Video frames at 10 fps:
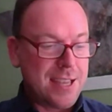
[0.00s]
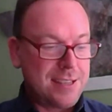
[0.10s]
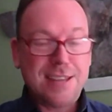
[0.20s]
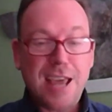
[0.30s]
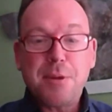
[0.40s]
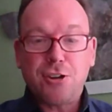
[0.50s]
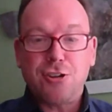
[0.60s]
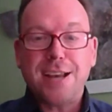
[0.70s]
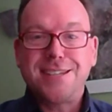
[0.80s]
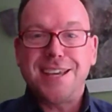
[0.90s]

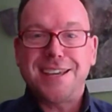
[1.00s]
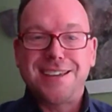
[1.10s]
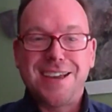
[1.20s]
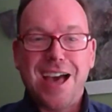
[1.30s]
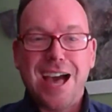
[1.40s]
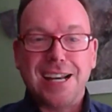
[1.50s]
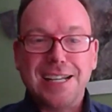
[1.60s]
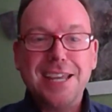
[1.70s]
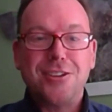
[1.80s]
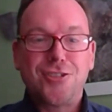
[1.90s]
democratic
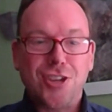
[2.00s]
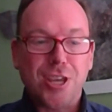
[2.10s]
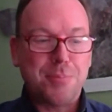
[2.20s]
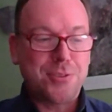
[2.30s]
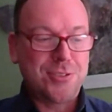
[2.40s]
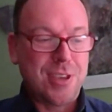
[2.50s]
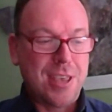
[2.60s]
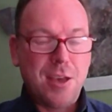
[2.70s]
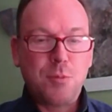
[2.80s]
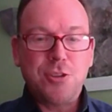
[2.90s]
leaderships
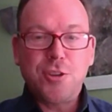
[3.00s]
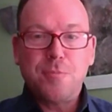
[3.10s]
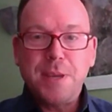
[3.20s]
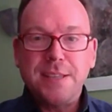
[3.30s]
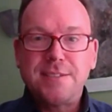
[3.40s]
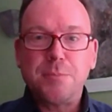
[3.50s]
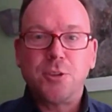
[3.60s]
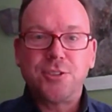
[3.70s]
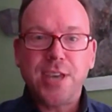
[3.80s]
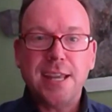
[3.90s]
which have been
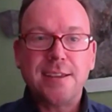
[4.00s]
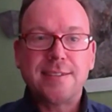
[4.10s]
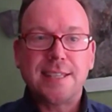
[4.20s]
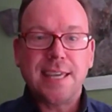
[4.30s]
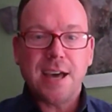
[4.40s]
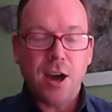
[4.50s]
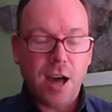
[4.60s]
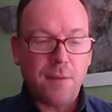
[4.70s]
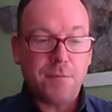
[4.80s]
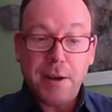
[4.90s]
simultaneously
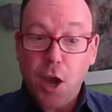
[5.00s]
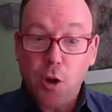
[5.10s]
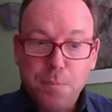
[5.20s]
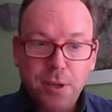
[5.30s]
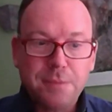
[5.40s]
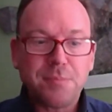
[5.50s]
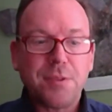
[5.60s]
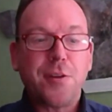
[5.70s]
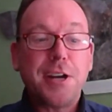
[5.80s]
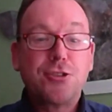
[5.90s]
very open,
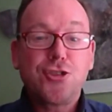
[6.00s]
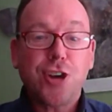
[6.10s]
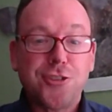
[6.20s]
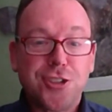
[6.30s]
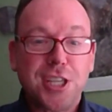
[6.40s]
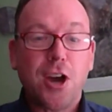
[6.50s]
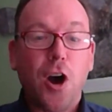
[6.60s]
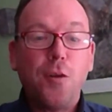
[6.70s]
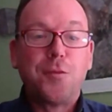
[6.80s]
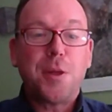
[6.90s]
very trusting
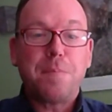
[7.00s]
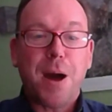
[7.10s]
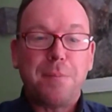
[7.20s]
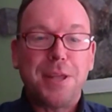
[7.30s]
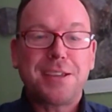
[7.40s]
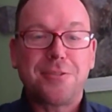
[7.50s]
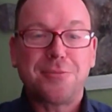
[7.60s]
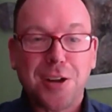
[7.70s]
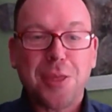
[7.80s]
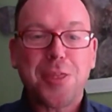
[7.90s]
of the public,
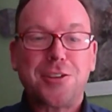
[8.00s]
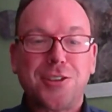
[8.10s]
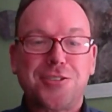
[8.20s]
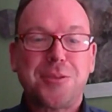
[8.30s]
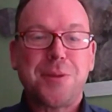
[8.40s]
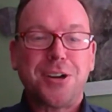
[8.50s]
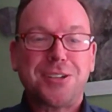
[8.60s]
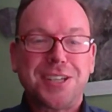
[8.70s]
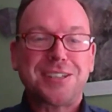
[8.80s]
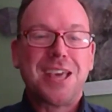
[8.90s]
rather than just
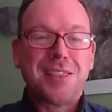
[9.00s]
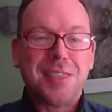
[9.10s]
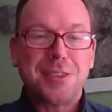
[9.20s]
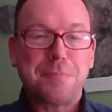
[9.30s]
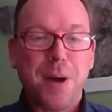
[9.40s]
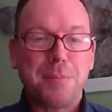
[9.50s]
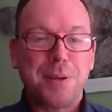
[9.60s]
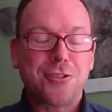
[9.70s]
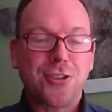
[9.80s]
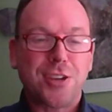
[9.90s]
demanding that the
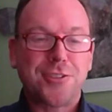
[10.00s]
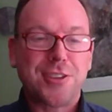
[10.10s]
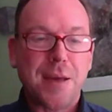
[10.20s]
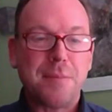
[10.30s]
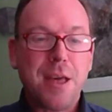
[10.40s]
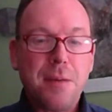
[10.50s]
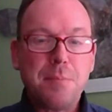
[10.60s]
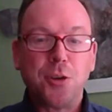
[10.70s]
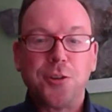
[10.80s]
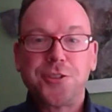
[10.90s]
public trust them,
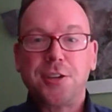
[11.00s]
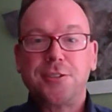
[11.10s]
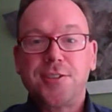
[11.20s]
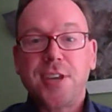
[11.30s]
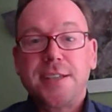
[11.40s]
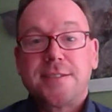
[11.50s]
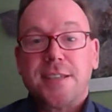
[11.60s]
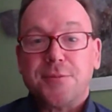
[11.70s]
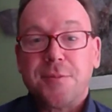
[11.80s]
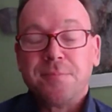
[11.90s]
but also
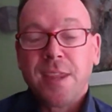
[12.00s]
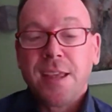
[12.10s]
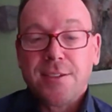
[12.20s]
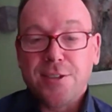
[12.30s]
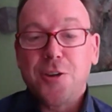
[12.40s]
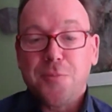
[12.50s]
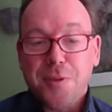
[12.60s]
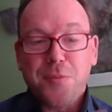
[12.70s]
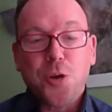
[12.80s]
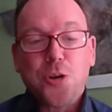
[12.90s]
decisive. So,
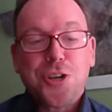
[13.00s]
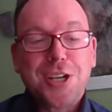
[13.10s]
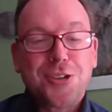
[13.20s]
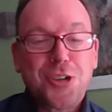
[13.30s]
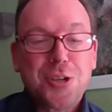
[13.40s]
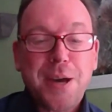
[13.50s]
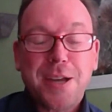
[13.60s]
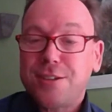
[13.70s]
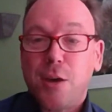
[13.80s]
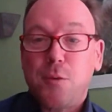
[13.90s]
well, Audrey can talk
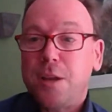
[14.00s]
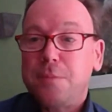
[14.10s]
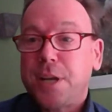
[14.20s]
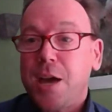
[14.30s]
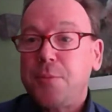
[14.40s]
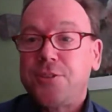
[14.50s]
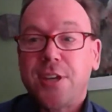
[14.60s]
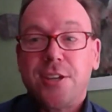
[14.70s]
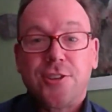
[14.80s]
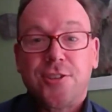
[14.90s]
about Taiwan, but I would
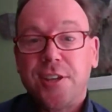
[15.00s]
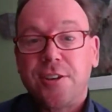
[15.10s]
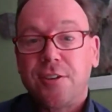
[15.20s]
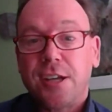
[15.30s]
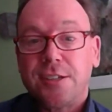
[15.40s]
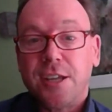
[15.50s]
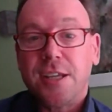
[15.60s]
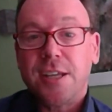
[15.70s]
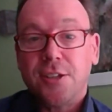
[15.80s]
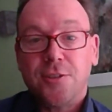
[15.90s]
say Jacinda
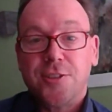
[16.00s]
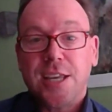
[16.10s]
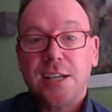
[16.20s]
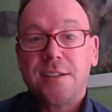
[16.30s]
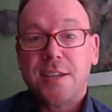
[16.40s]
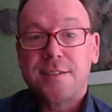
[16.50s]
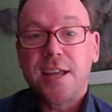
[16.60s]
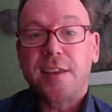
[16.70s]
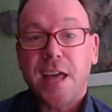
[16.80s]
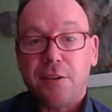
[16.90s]
Ardern in New Zealand has
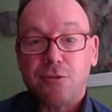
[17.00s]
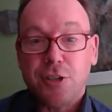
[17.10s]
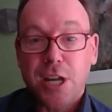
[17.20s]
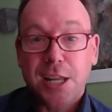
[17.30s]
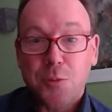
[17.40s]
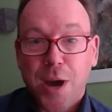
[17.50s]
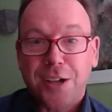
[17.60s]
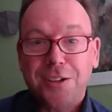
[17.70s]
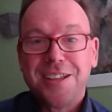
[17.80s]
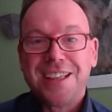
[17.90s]
done that really well,